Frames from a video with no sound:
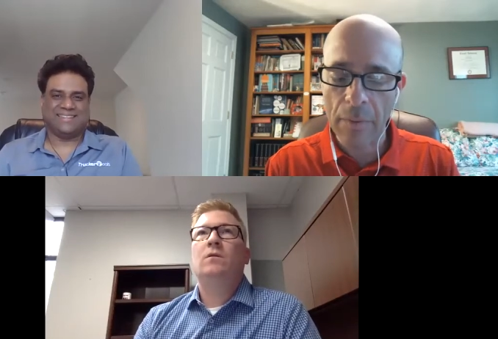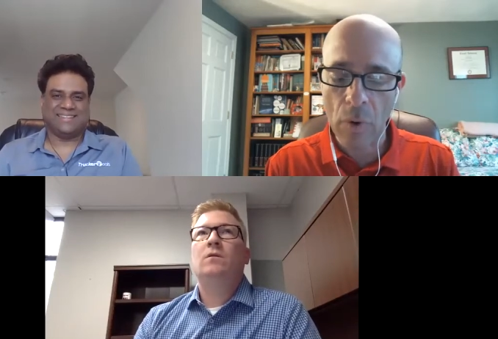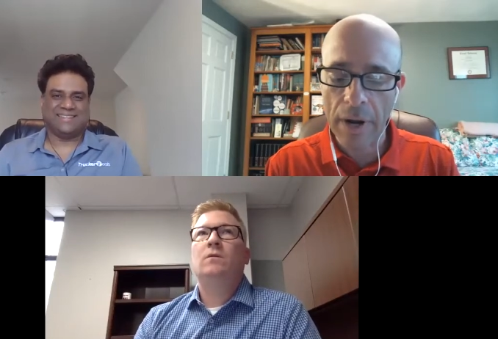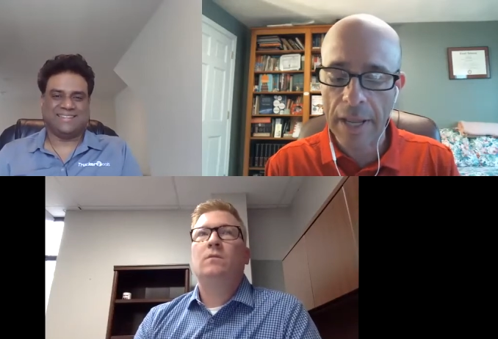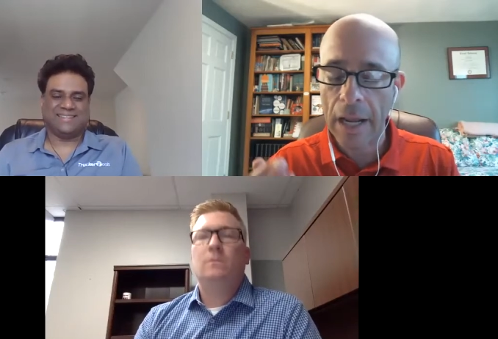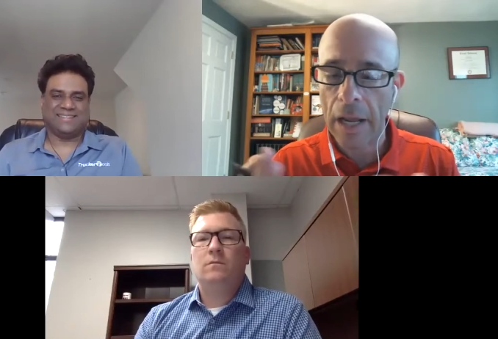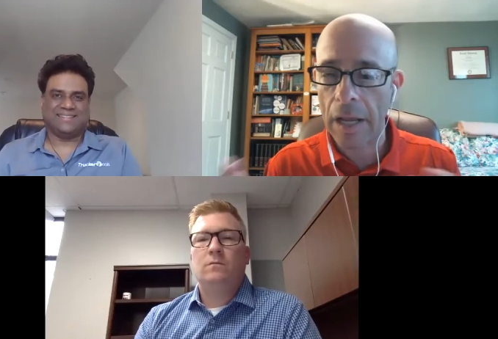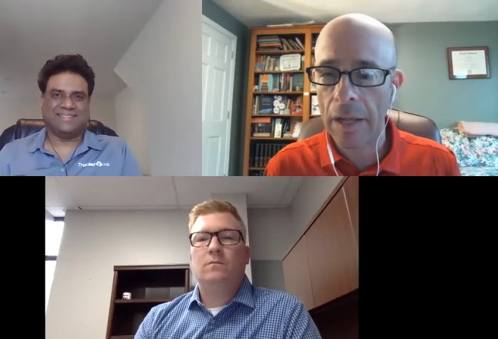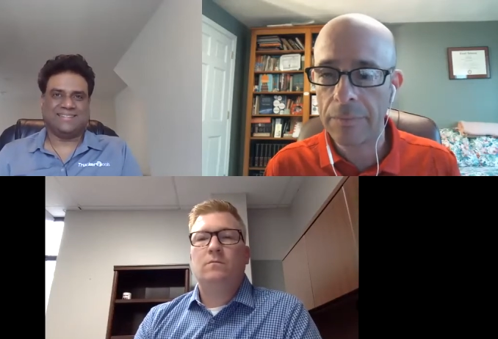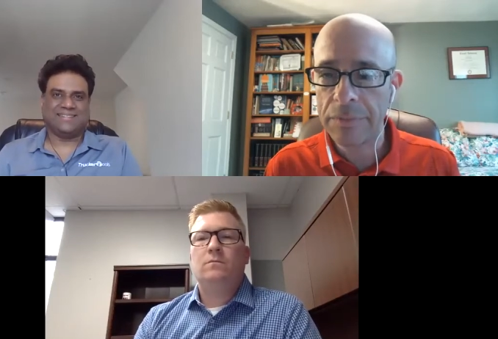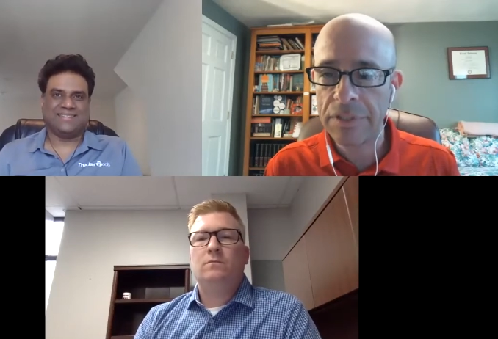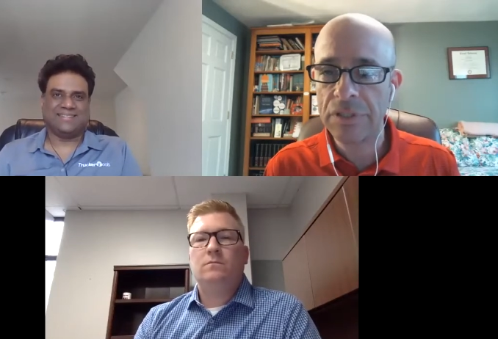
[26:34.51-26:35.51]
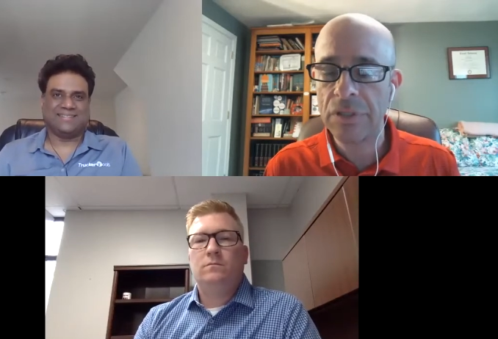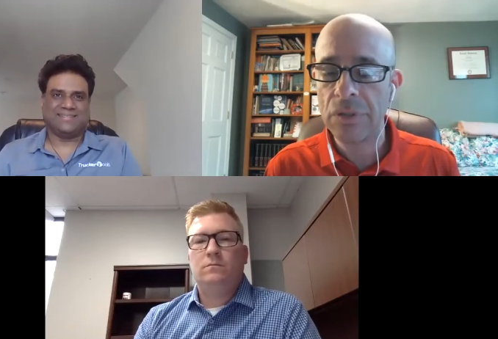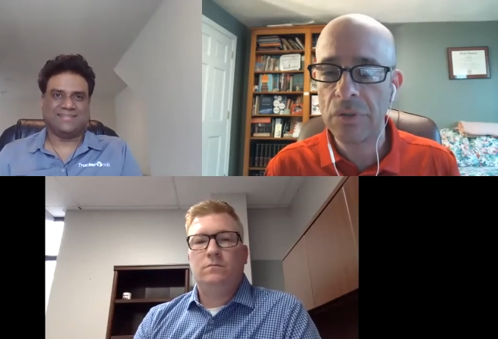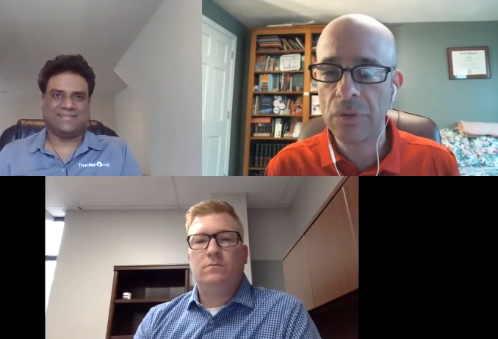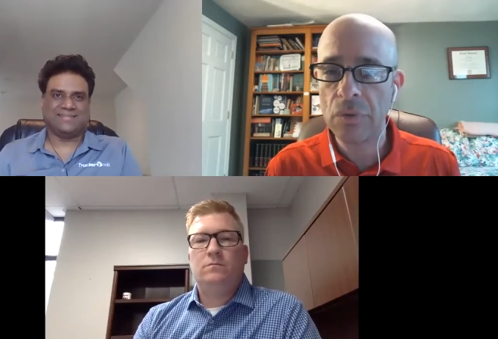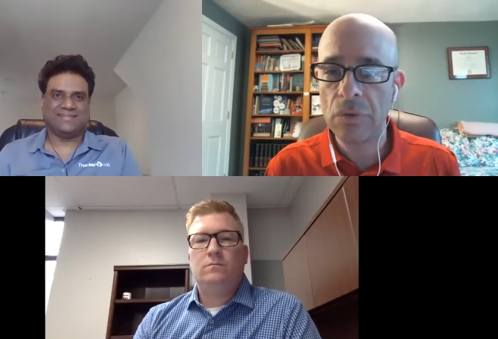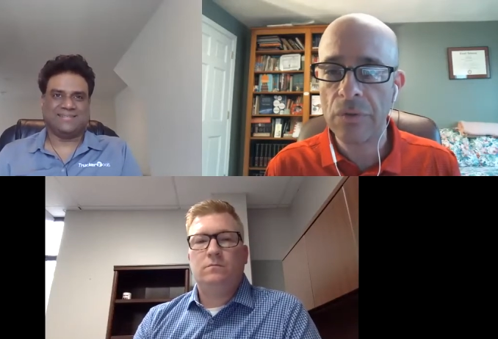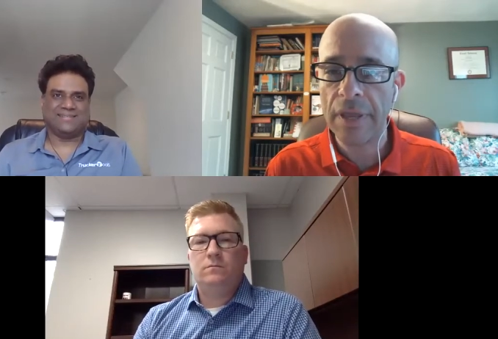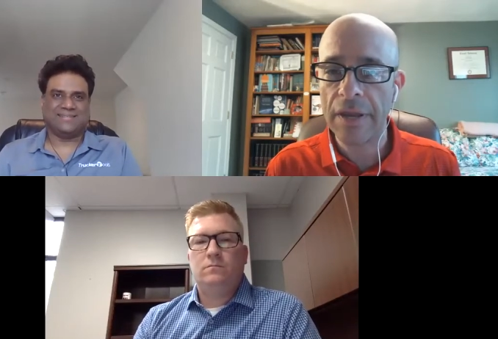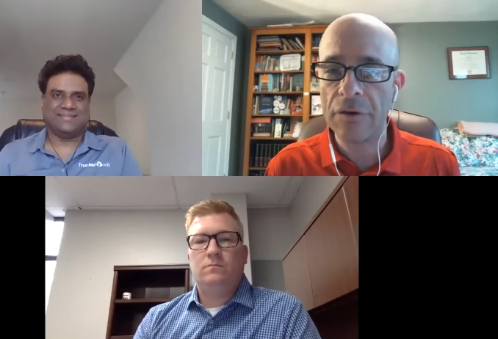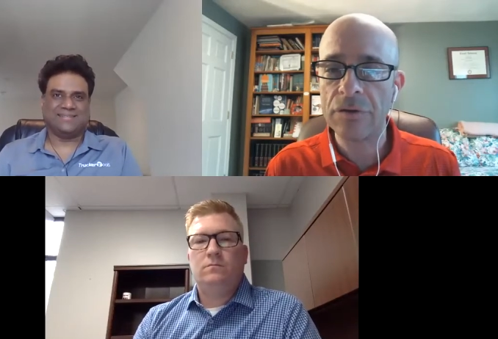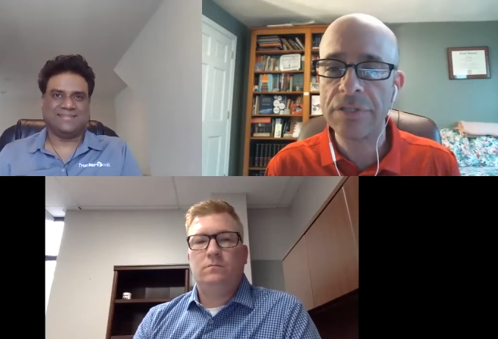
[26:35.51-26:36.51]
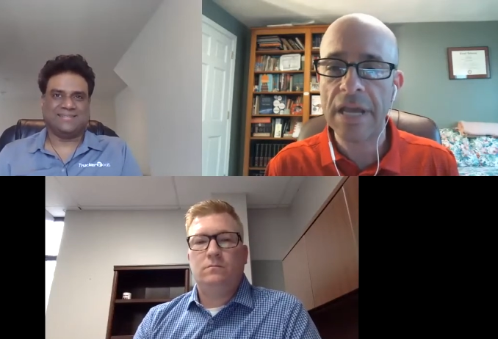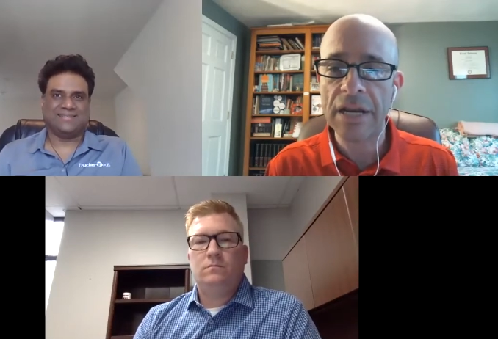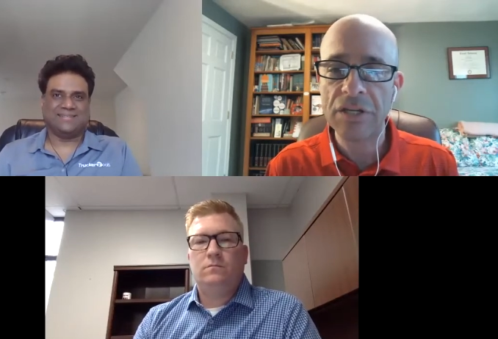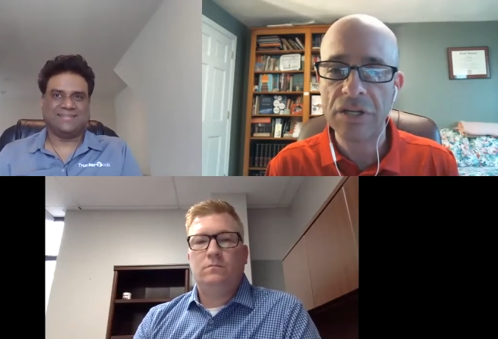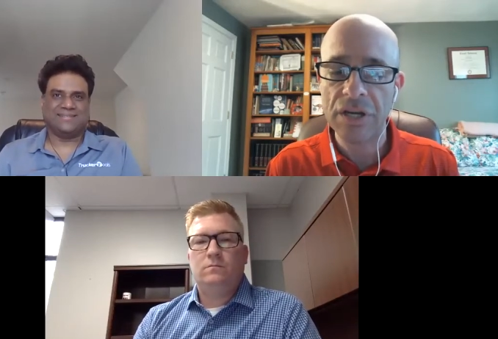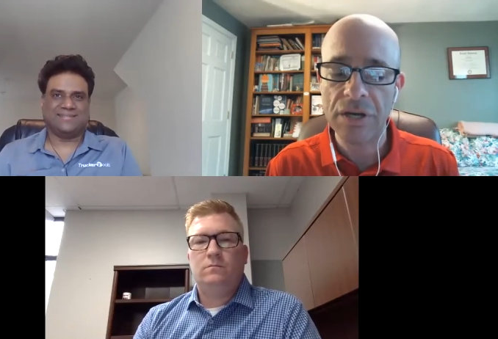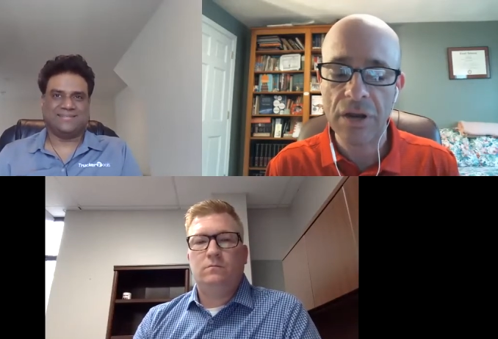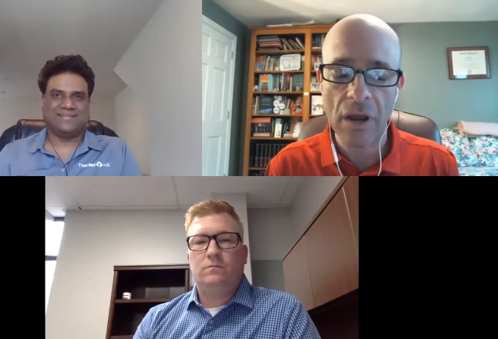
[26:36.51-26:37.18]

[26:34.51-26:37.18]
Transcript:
Speaker 1: when it comes to the intersection